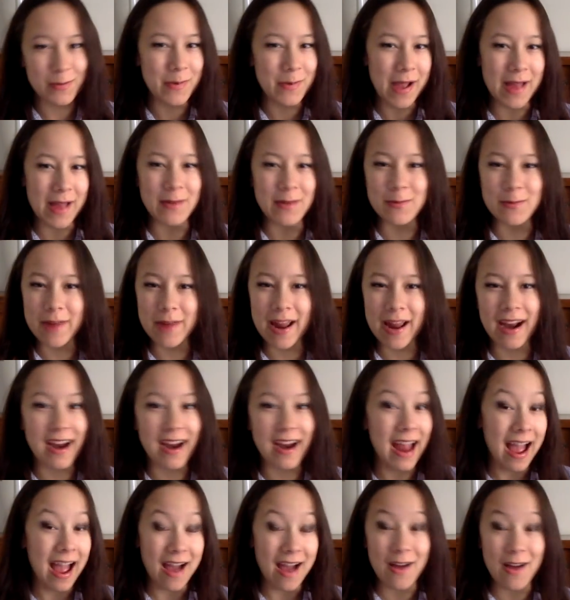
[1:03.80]
when, where,
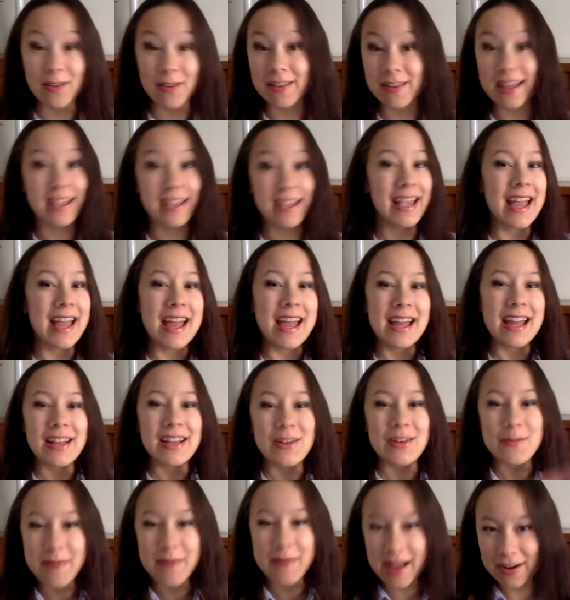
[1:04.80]
how, like,
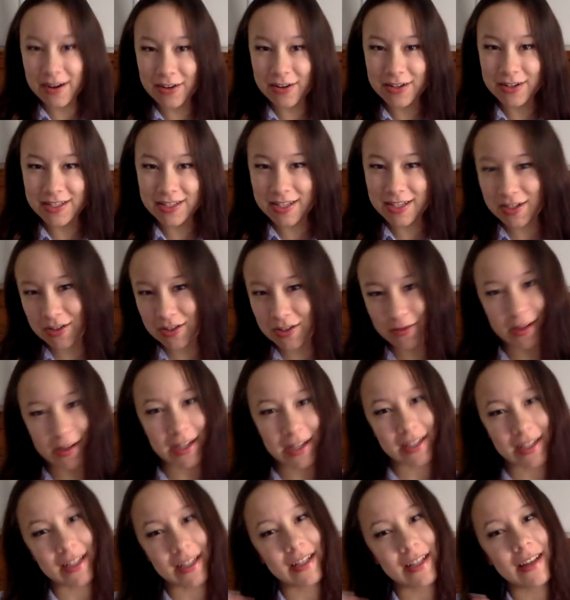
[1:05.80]
no matter your
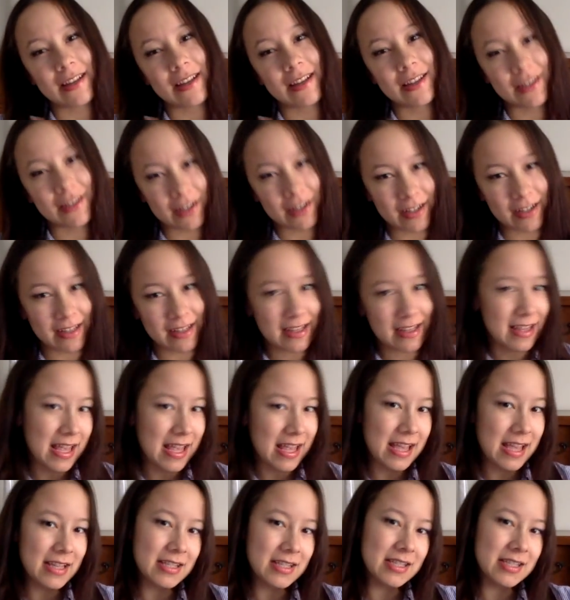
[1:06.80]
situation, certain
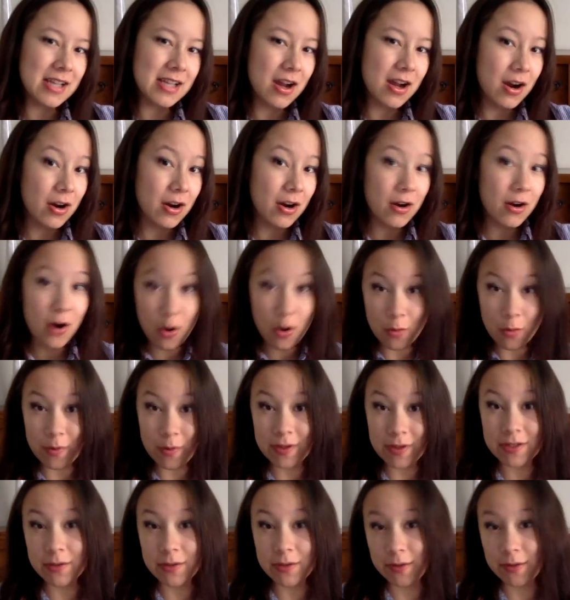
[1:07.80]
things are
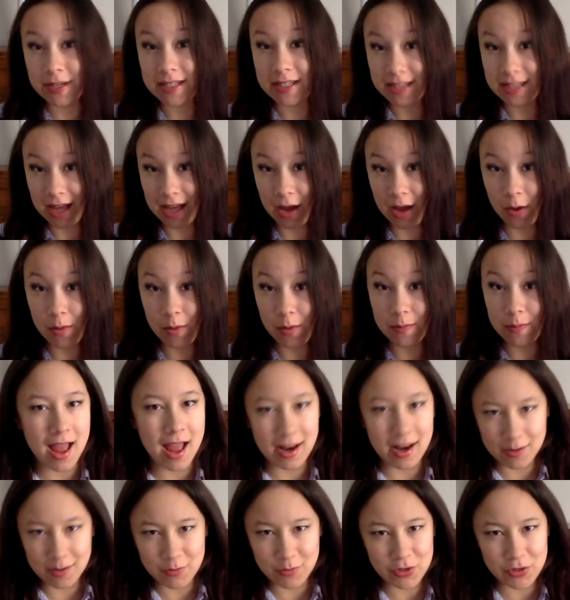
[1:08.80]
always going to help.
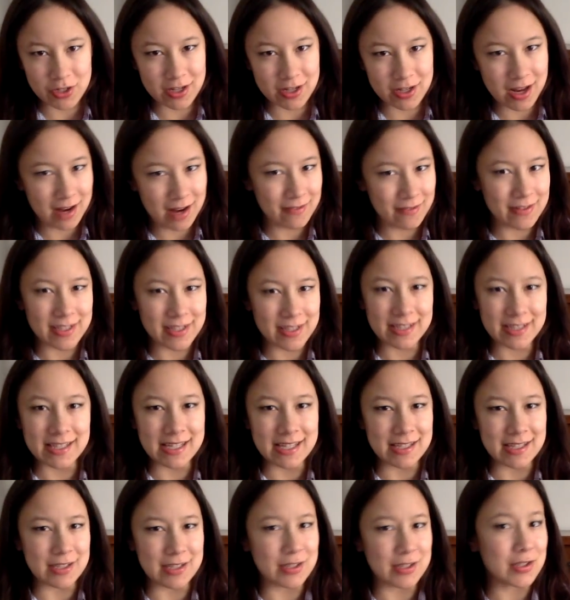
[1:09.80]
And I'm sure none of this
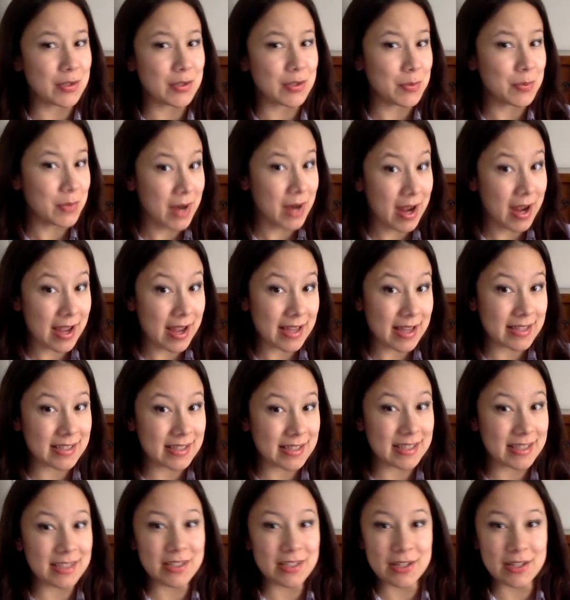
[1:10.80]
is a
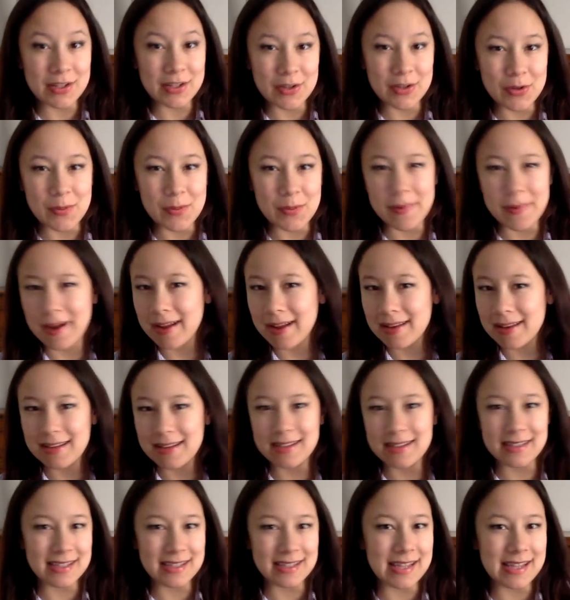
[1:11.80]
surprise to you, but
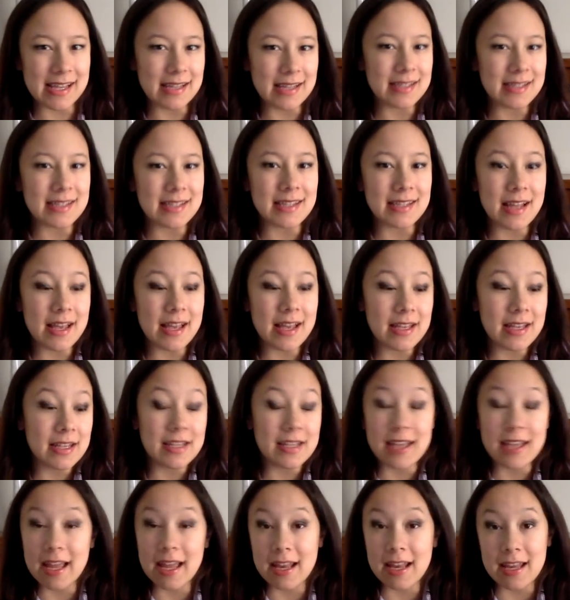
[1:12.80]
it's things like
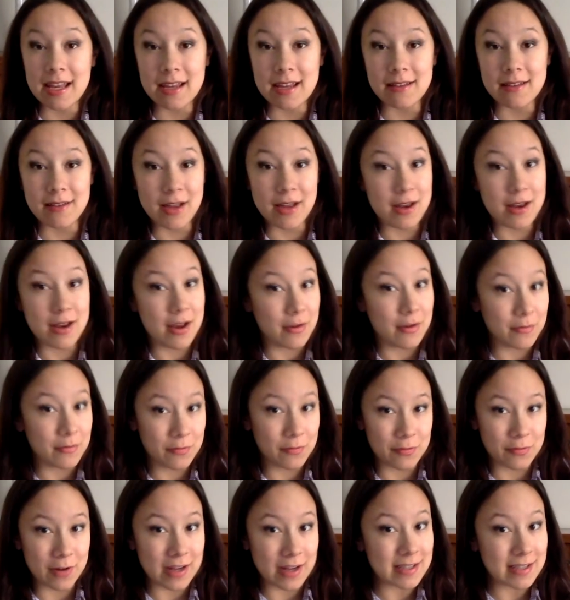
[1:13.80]
getting enough
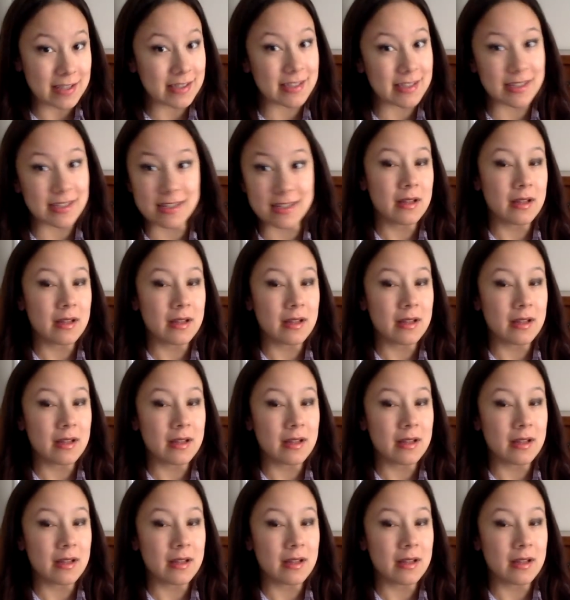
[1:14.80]
rest,